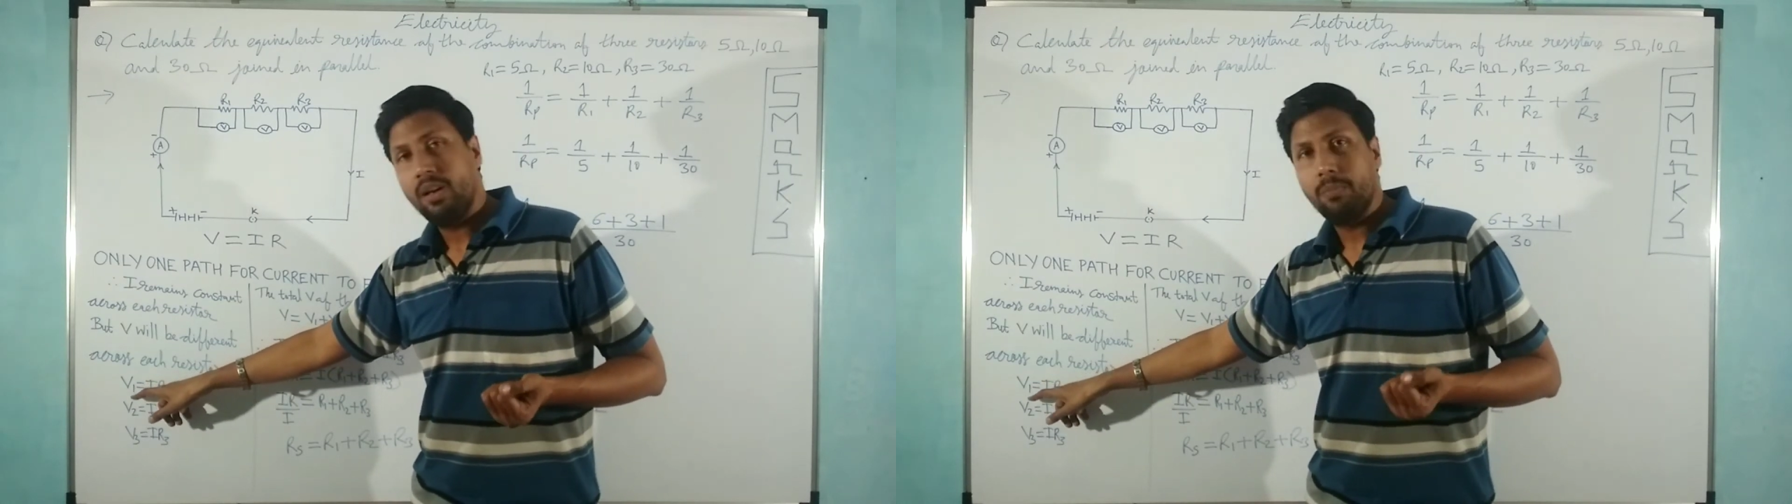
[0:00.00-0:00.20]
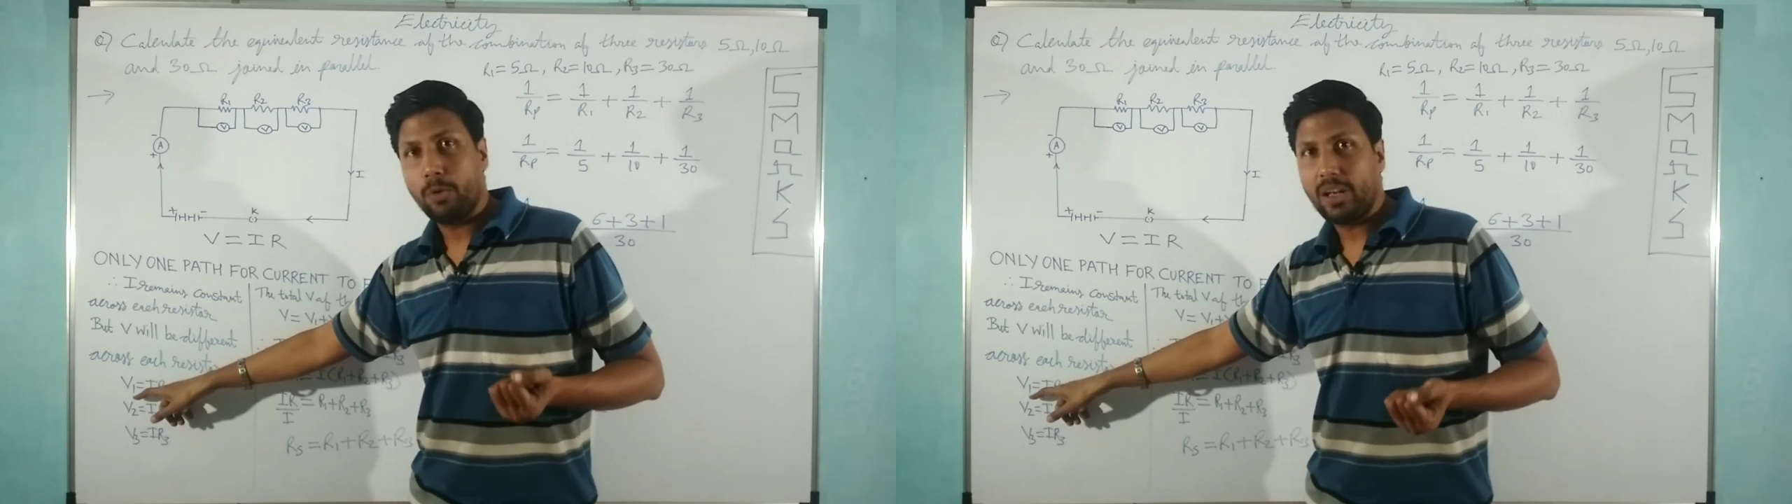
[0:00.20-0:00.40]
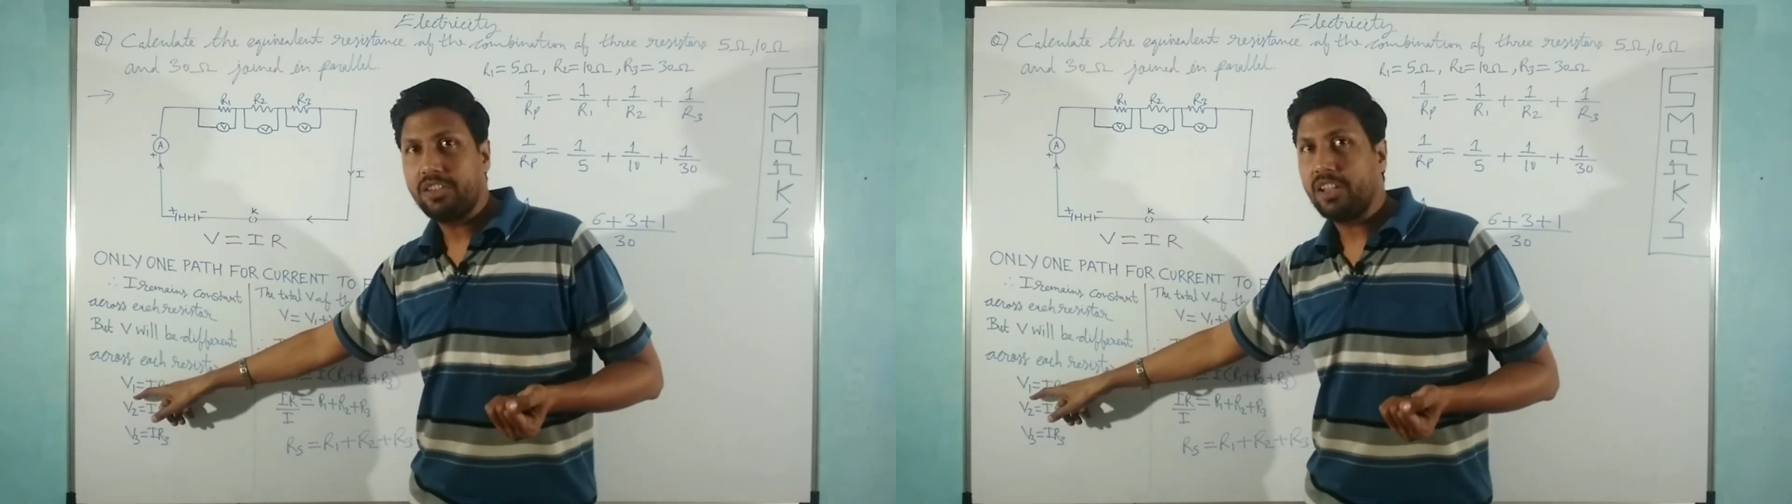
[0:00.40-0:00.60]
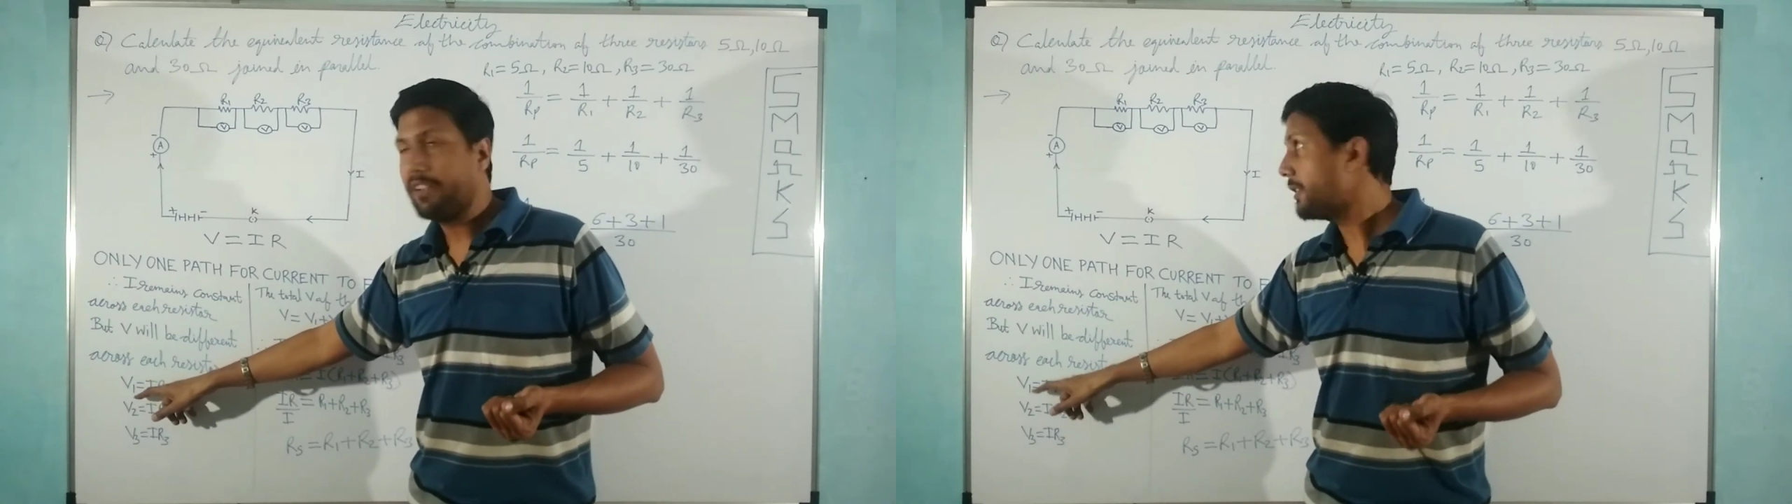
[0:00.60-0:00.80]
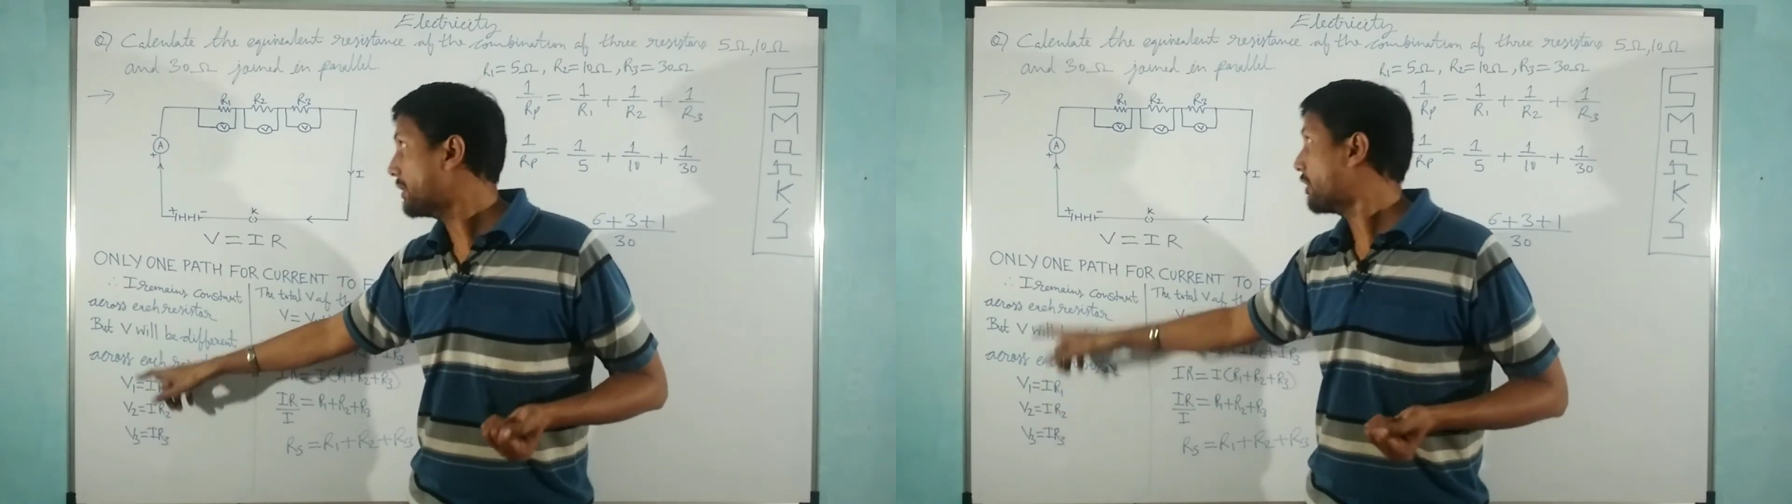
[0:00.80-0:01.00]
potential difference